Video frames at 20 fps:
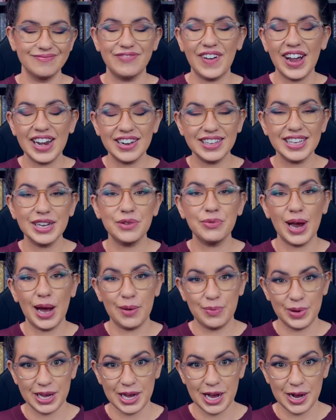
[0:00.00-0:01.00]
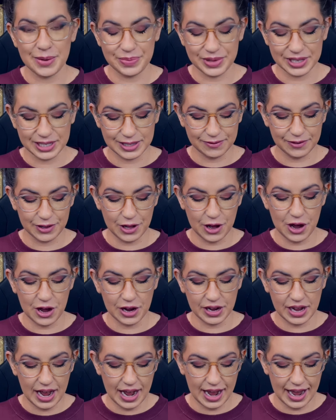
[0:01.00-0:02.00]
Finally, wrapping up this
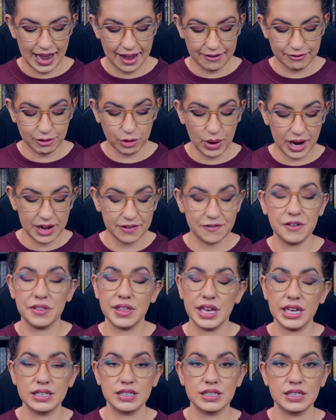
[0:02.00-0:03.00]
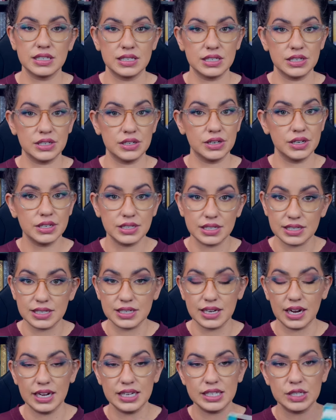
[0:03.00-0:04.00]
vlog, I have quite a few things to still
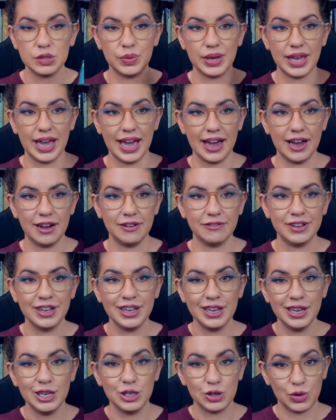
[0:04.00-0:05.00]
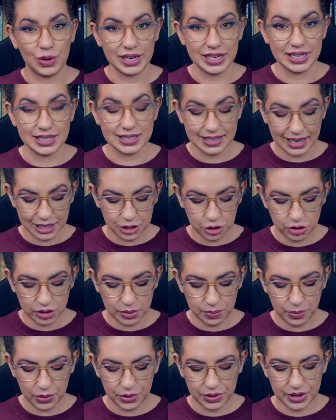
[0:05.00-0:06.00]
discuss. We have 20th Century
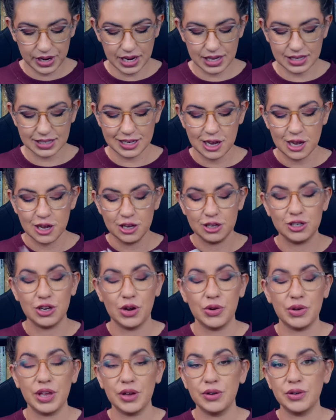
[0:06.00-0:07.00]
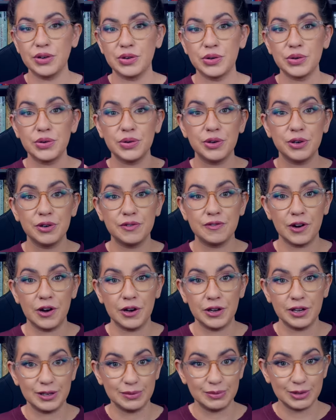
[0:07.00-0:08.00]
Boys, Tokyo Ghoul
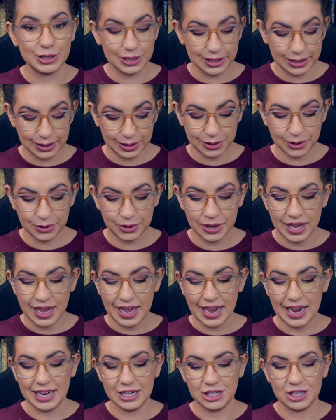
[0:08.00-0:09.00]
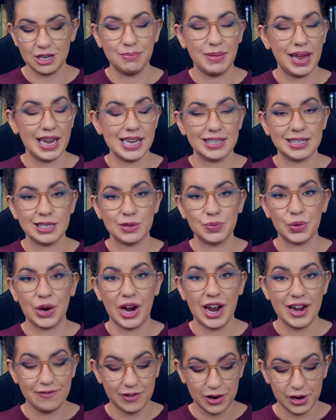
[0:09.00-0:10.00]
Volume 2, Ancient Magus's
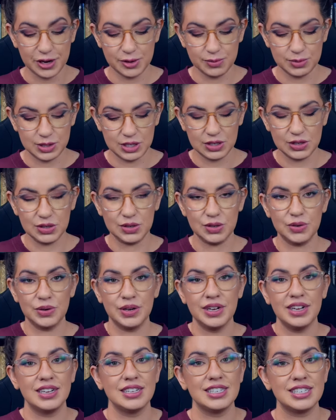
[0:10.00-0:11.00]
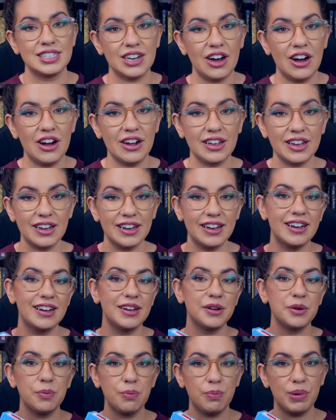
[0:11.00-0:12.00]
Bride Volume 2,
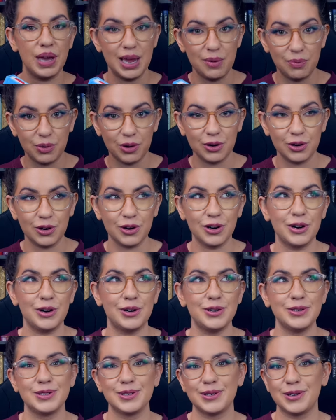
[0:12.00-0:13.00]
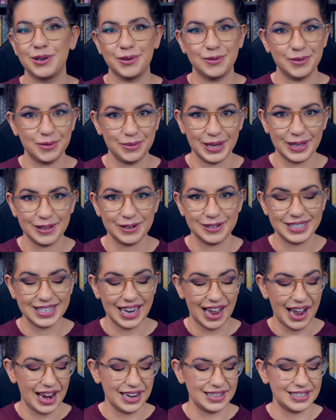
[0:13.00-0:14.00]
Saga, Paper Girls, Girl from the Other
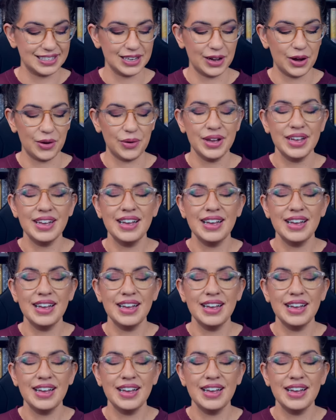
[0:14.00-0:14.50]
Side. So